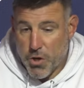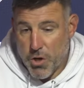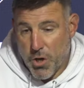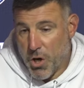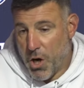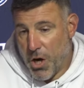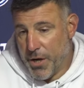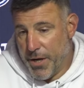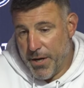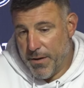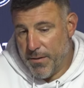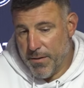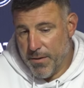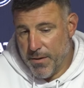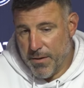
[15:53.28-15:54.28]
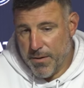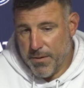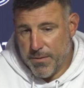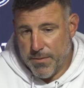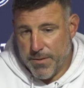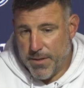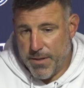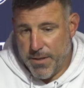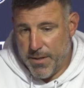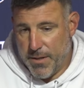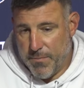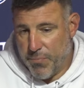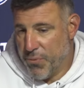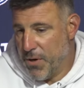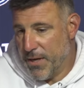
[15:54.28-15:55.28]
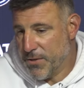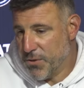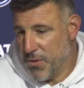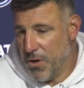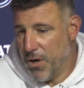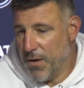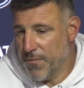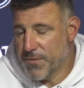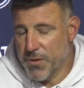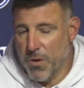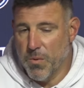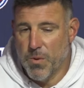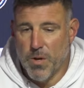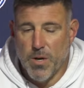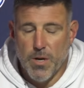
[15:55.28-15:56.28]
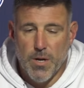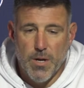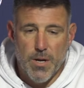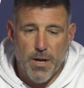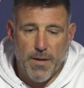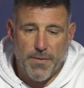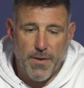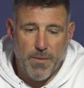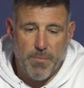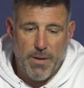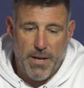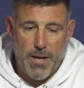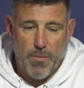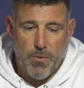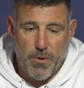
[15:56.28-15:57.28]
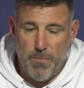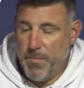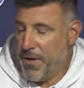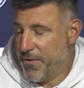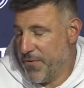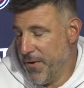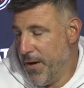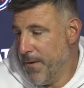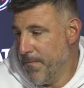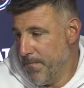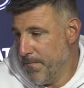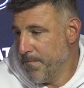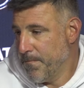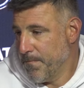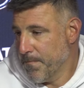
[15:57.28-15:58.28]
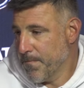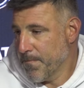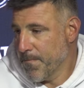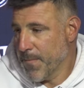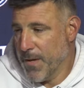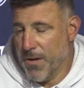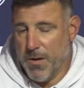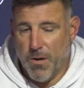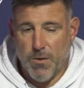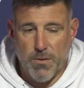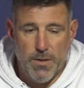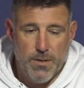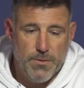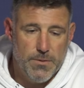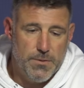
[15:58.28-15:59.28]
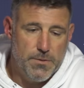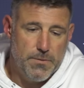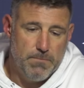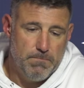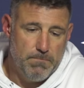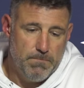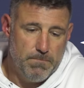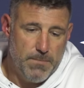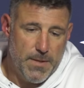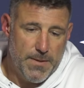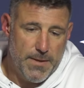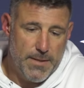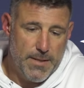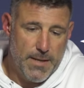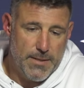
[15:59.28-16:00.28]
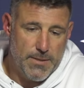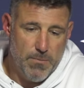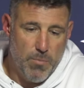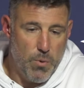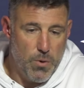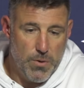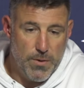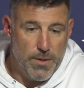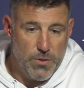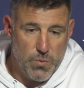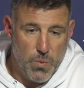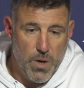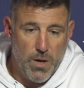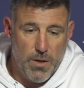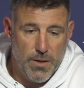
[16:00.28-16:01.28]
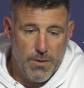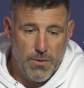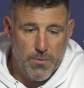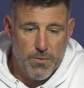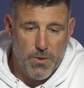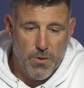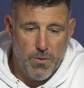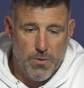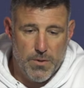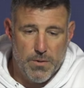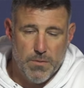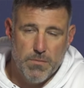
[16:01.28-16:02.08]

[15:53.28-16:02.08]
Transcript: caught it uh, in press or off. So I think being able to mix it up, you know, I just I think that's important as well. I don't know that,